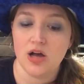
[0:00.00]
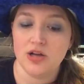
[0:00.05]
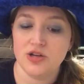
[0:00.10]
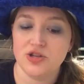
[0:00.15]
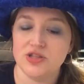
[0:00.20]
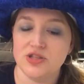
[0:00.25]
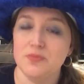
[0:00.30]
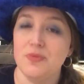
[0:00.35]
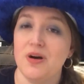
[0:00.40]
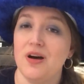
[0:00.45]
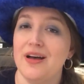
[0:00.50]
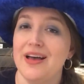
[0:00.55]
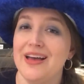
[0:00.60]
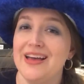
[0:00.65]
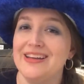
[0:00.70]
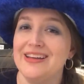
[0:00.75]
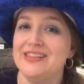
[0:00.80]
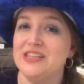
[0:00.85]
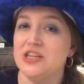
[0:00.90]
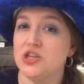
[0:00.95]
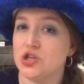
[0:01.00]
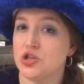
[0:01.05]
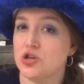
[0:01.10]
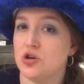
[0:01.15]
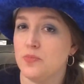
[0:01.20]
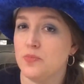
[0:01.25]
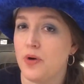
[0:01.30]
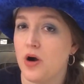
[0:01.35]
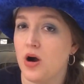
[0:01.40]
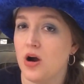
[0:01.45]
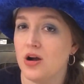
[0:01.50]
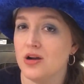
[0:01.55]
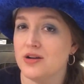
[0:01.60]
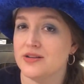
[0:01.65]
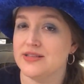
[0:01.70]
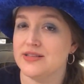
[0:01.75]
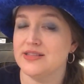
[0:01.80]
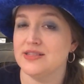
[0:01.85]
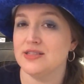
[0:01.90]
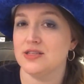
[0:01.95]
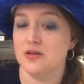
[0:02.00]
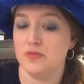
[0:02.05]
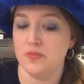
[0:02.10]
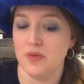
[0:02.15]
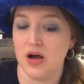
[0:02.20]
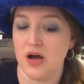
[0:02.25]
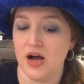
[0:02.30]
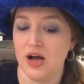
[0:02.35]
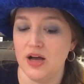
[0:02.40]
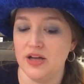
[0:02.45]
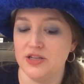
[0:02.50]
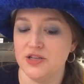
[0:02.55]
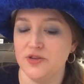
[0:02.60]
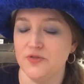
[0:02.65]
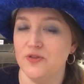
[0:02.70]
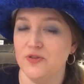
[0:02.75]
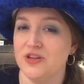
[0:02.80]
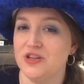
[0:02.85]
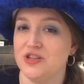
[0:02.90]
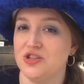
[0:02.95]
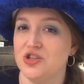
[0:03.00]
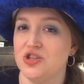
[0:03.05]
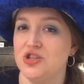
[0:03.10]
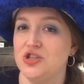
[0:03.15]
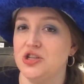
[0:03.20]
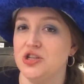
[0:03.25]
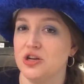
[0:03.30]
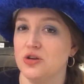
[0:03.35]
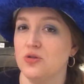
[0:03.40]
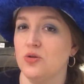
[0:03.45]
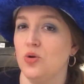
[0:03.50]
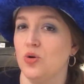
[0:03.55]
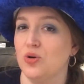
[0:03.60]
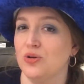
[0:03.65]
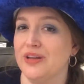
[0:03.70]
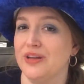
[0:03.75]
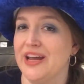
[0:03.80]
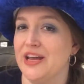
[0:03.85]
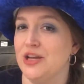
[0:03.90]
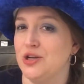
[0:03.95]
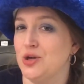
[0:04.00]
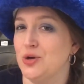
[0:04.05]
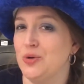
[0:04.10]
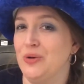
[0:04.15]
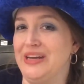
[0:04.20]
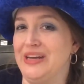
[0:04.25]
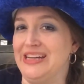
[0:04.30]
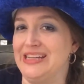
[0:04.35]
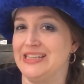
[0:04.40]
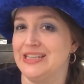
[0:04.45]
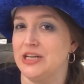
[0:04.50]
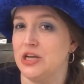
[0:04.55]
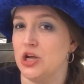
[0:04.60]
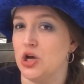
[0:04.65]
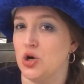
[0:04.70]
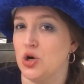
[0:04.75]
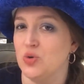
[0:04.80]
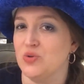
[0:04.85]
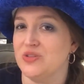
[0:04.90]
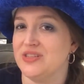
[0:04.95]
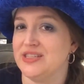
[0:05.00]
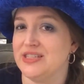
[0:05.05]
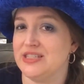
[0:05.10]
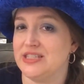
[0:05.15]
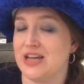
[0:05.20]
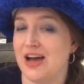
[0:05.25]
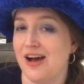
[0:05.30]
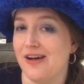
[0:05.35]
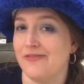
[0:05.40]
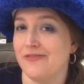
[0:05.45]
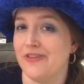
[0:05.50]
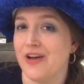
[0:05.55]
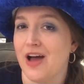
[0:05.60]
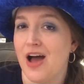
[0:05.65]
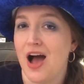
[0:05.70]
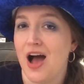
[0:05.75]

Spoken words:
some additional parks and some different just general Orlando need to know stuff.